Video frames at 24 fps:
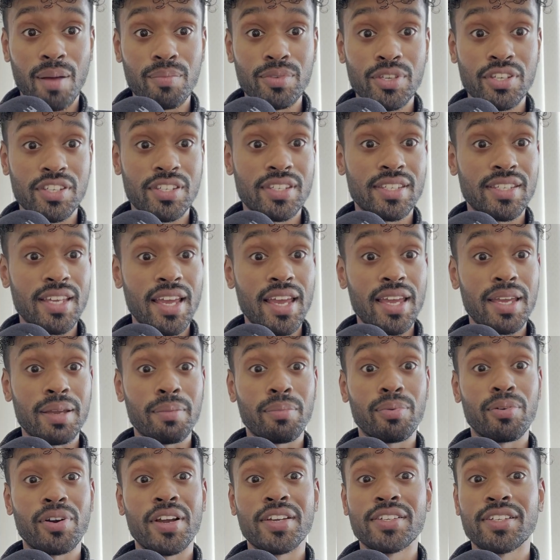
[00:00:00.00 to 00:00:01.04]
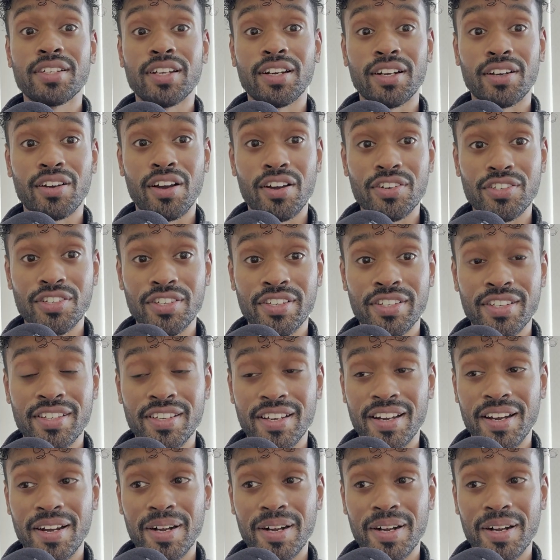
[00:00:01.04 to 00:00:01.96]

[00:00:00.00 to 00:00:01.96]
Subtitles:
just staying present and conscious.